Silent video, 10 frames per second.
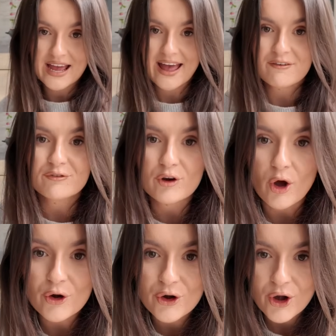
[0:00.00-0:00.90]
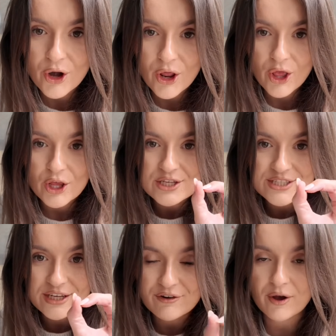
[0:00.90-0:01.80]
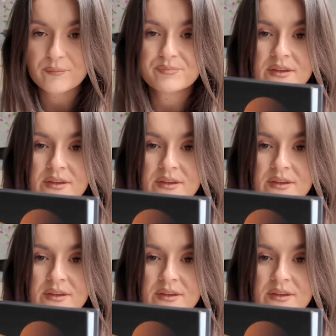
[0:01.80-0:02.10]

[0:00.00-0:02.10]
I have none. 0.